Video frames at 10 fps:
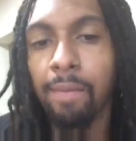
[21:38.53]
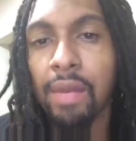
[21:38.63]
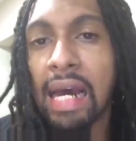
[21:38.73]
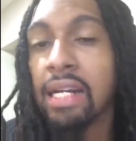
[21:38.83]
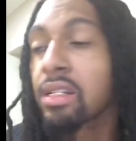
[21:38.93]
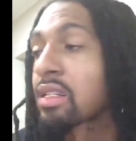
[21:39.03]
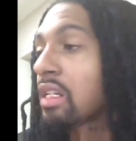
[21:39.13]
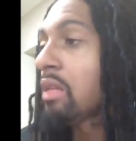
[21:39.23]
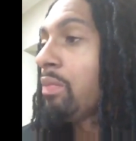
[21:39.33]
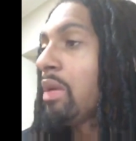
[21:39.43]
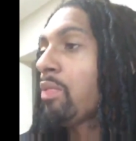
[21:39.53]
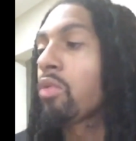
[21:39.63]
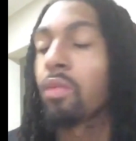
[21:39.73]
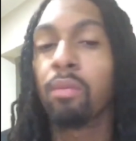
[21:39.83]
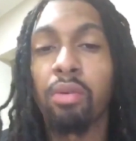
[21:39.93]
I done seen
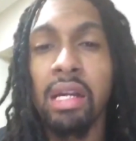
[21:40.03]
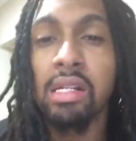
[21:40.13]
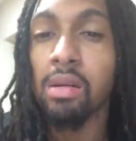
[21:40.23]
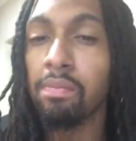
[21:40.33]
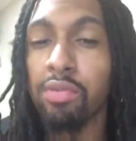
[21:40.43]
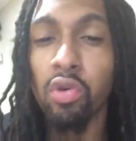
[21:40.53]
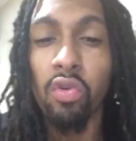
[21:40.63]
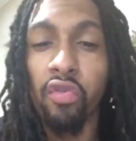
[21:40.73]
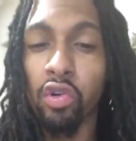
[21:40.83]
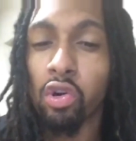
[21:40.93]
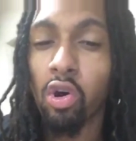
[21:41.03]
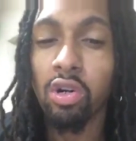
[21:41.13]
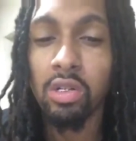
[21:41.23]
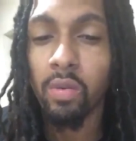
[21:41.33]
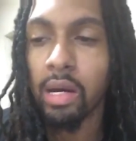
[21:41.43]
people bring some beautiful
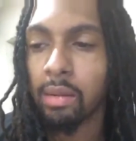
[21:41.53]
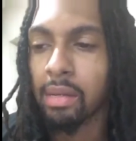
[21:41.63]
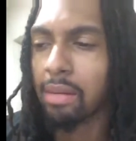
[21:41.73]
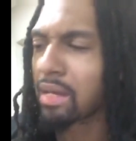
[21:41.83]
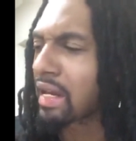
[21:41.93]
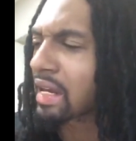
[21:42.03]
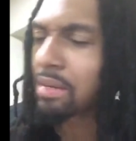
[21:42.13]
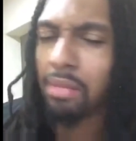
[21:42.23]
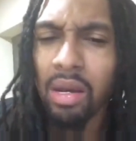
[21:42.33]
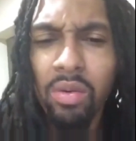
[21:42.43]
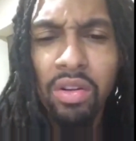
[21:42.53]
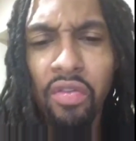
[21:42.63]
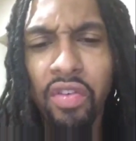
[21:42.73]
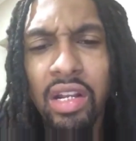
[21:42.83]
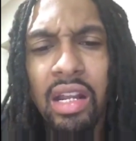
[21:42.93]
dogs around me. I'll be like, hey man, what do you
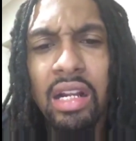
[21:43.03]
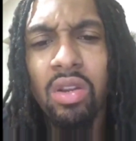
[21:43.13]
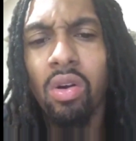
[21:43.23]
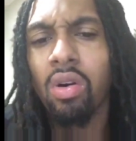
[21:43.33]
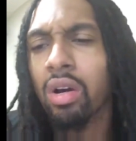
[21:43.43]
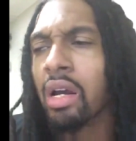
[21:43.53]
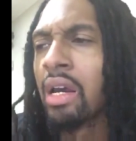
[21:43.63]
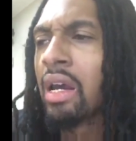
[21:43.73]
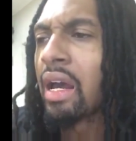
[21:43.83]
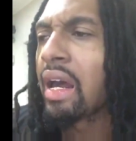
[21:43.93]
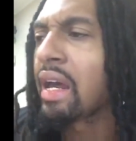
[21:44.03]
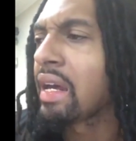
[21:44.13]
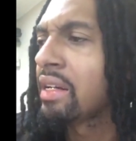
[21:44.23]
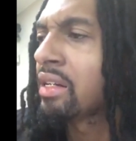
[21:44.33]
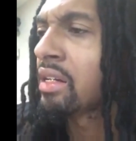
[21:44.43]
feed that dog?
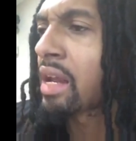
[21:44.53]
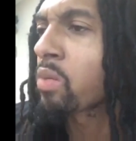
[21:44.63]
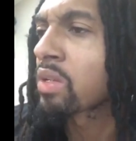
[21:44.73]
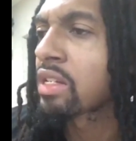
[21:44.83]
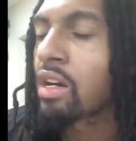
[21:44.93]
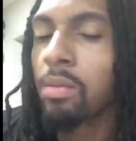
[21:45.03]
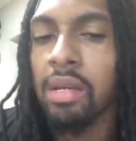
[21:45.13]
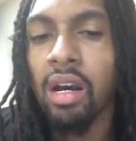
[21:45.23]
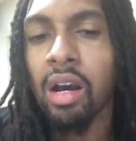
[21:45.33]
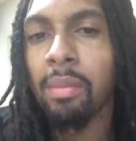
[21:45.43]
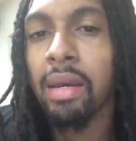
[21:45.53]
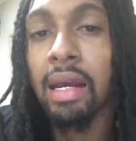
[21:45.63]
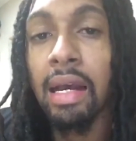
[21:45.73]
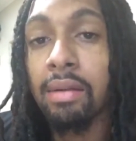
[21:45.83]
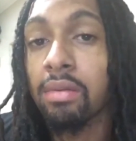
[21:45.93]
And they would tell me, oh
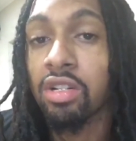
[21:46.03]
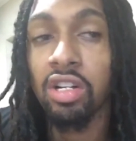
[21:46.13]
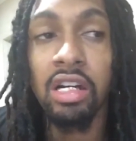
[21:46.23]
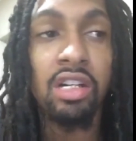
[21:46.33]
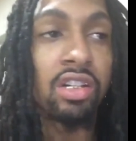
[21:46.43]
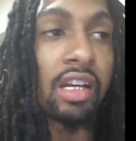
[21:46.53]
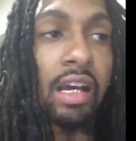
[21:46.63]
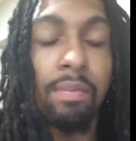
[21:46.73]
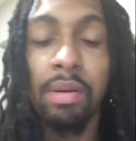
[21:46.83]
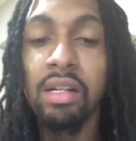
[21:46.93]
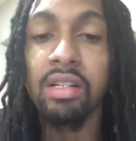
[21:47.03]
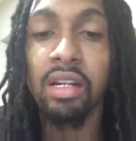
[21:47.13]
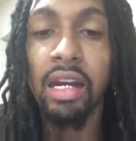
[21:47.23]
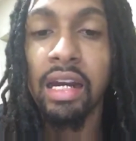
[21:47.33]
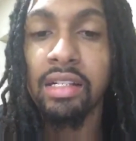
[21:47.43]
man, he just had pizza
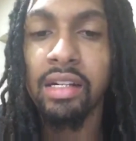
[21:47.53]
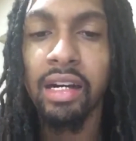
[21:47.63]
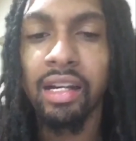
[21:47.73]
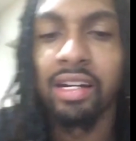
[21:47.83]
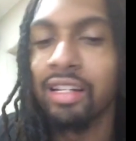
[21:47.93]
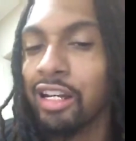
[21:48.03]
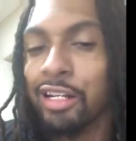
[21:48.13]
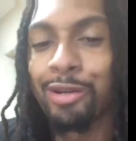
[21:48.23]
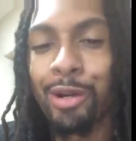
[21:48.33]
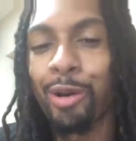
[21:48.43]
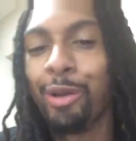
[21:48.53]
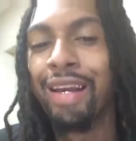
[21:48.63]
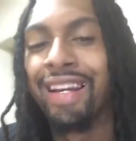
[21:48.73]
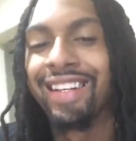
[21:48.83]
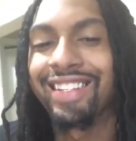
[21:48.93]
last night. You know,
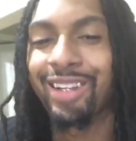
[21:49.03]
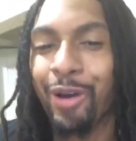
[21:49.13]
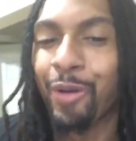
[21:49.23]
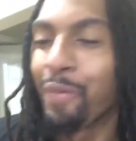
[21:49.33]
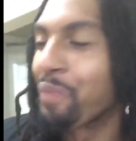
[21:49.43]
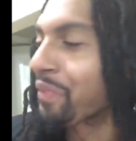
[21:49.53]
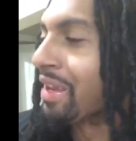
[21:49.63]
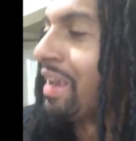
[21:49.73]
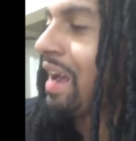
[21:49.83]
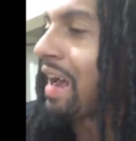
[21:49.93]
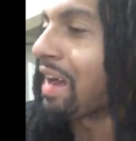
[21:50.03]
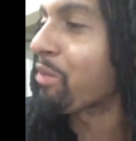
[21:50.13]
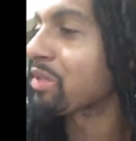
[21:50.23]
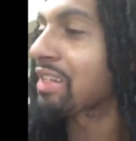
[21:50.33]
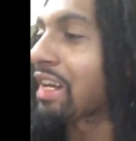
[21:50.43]
so I
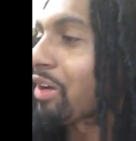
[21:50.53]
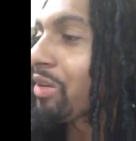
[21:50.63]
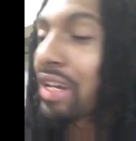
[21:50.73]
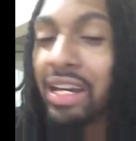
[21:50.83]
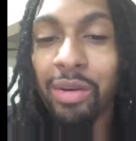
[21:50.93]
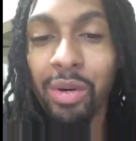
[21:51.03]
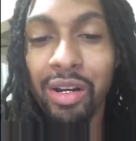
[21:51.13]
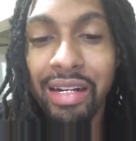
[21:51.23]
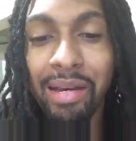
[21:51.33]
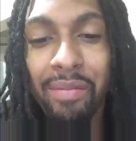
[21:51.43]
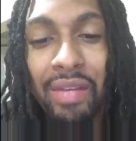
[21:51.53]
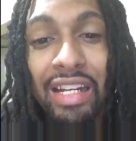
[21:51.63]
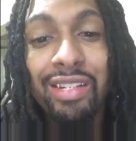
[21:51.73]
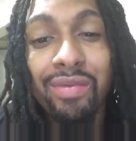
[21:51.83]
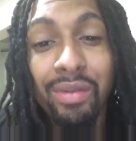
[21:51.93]
was like, okay, well that
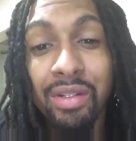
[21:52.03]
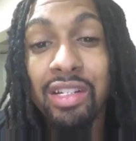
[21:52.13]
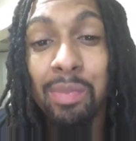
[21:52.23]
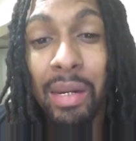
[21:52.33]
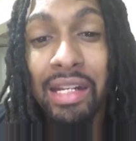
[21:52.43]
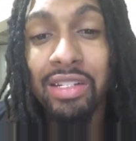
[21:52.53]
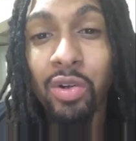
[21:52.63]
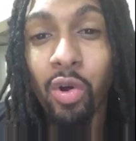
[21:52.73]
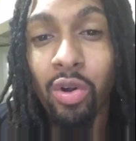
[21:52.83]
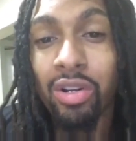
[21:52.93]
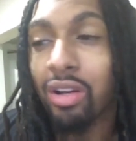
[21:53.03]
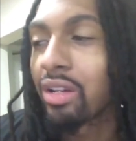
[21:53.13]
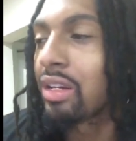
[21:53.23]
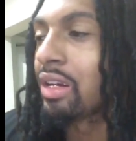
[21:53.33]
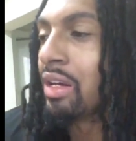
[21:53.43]
explains it all, don't
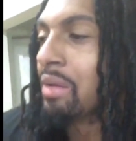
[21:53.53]
it?